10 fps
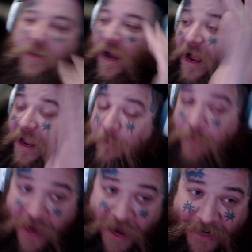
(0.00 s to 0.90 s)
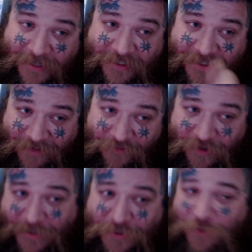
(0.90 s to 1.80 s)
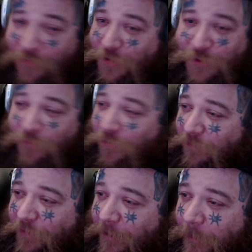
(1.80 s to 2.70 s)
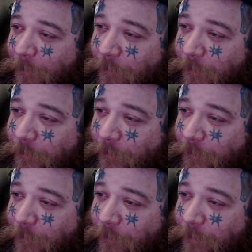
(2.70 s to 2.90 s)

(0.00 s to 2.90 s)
like, I am not giving it to you for $2.50.